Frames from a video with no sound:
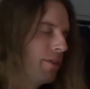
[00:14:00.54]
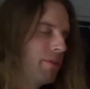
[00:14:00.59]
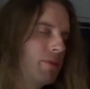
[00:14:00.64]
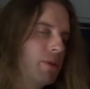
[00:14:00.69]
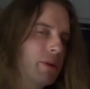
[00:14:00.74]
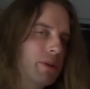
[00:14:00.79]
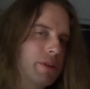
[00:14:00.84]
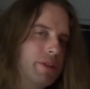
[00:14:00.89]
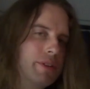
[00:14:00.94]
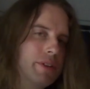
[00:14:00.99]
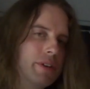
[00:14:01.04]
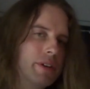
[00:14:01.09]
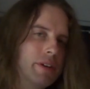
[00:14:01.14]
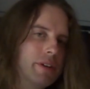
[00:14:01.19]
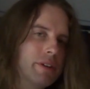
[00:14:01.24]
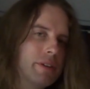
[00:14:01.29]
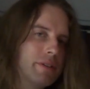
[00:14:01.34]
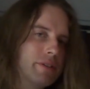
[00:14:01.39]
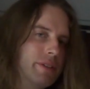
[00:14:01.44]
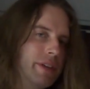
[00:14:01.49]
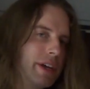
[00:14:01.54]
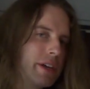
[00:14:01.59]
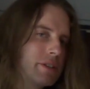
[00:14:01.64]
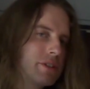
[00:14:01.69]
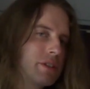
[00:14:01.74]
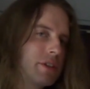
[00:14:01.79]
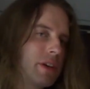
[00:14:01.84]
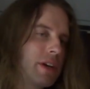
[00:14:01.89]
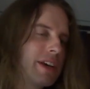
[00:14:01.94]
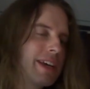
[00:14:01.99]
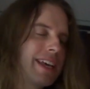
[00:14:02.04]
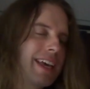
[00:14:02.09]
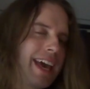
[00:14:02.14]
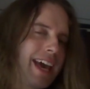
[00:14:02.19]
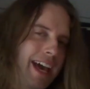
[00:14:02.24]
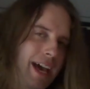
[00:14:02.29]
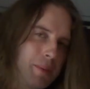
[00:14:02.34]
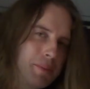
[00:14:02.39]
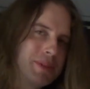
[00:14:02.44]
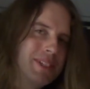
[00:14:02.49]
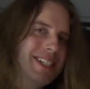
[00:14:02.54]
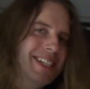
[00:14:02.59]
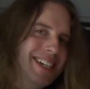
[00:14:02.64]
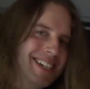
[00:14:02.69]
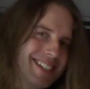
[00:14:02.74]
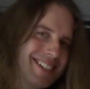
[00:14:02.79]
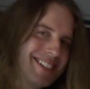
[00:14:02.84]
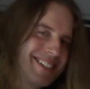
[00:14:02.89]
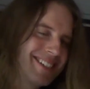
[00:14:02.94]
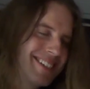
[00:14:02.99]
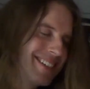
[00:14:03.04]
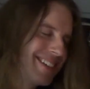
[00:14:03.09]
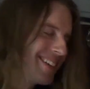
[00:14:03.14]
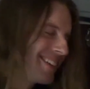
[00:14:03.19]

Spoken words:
for the next cabinet